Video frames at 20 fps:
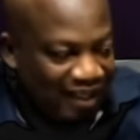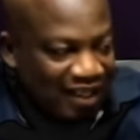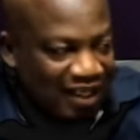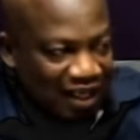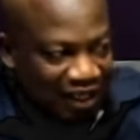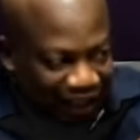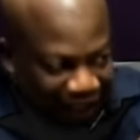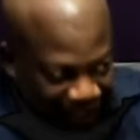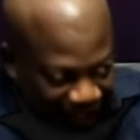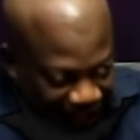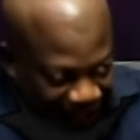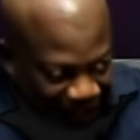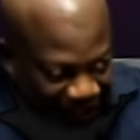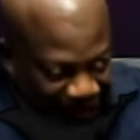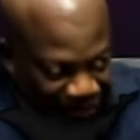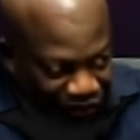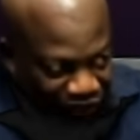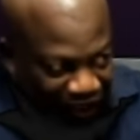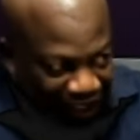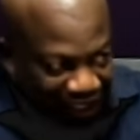And
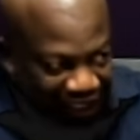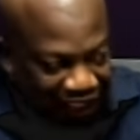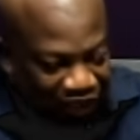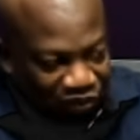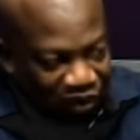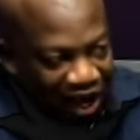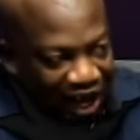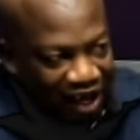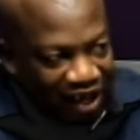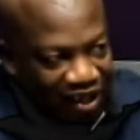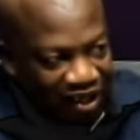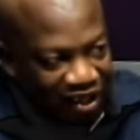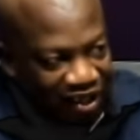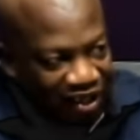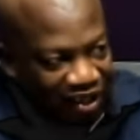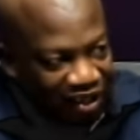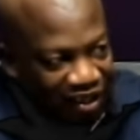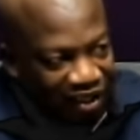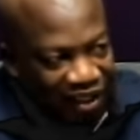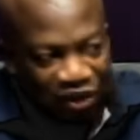the reason why
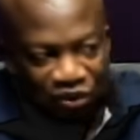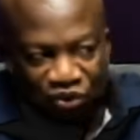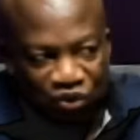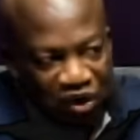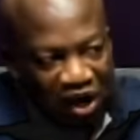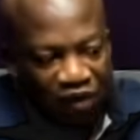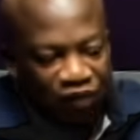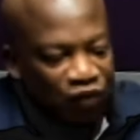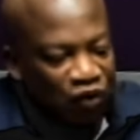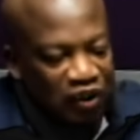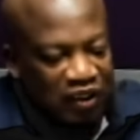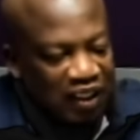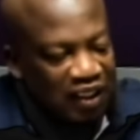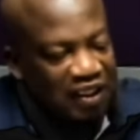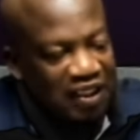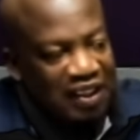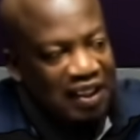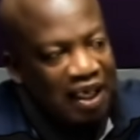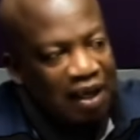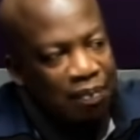they couldn't have
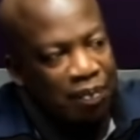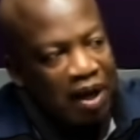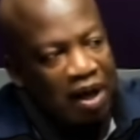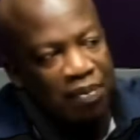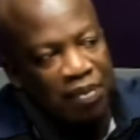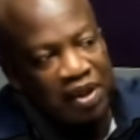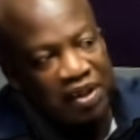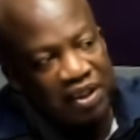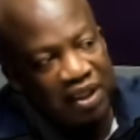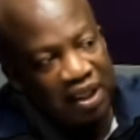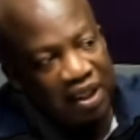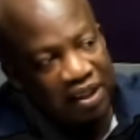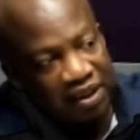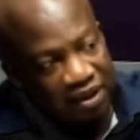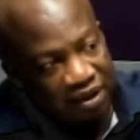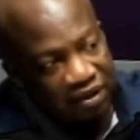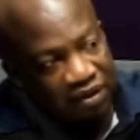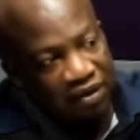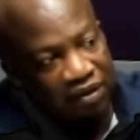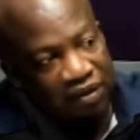voted in the parliamentary
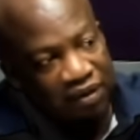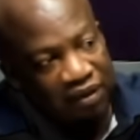elections.